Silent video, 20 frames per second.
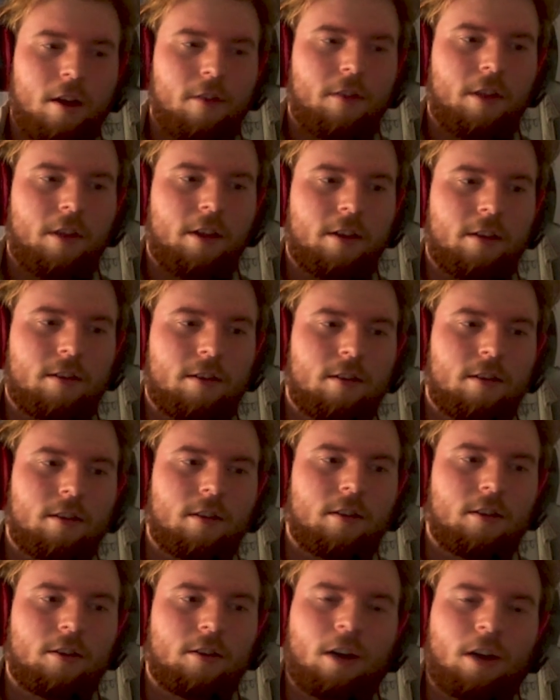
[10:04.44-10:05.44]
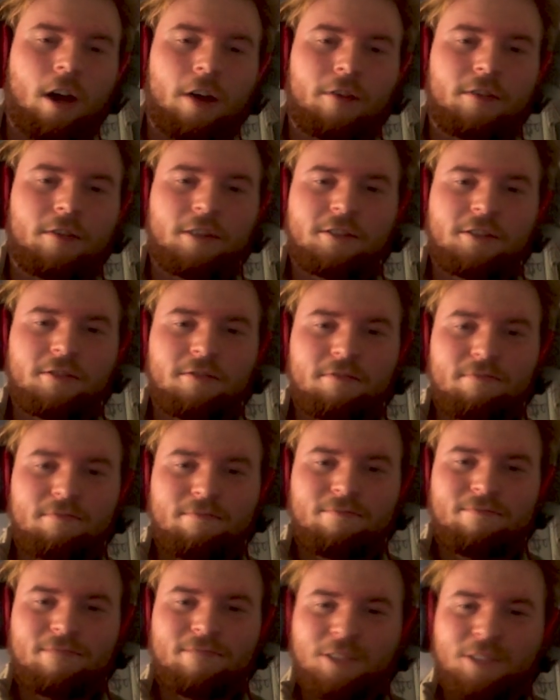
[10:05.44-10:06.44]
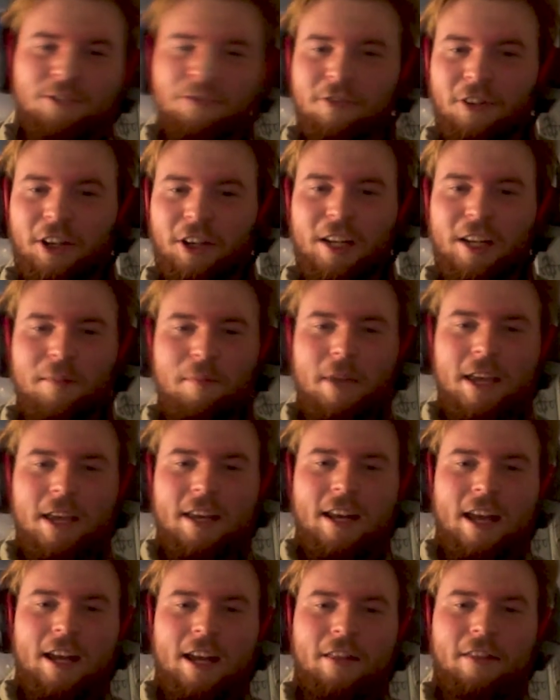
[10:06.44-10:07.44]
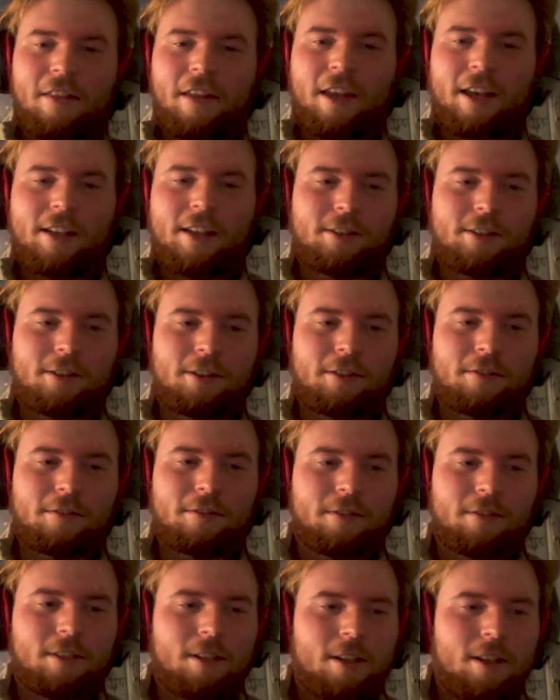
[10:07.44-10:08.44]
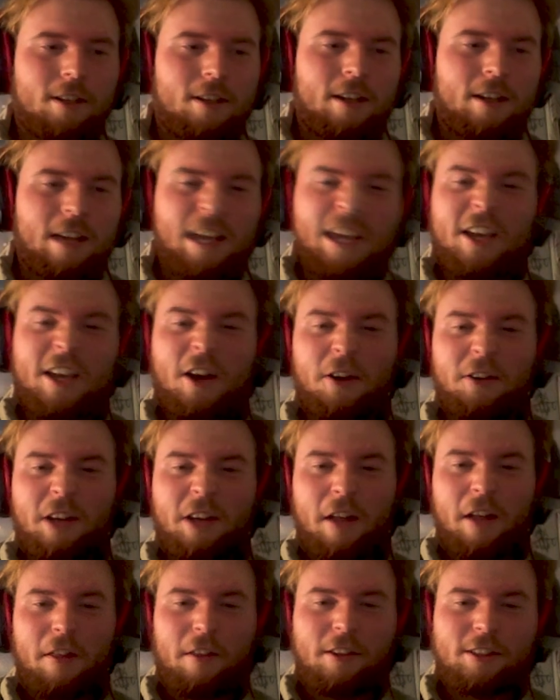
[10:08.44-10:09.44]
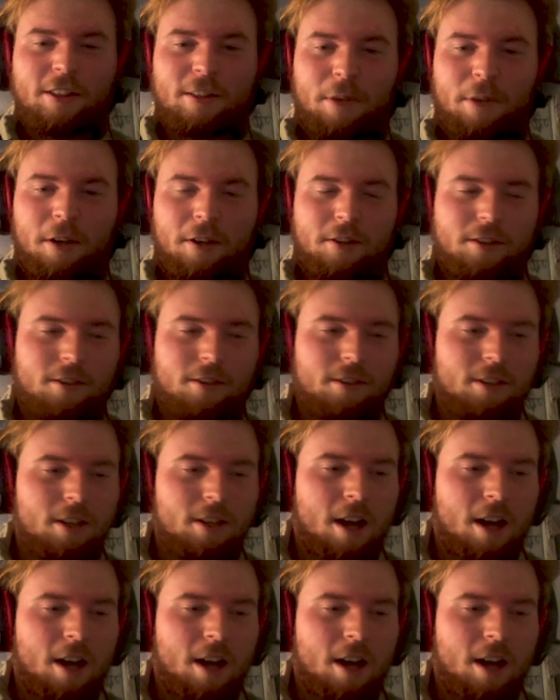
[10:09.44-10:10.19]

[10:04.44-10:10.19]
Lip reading: that your life doesn't really mean anything. It's sort of ego death, I suppose.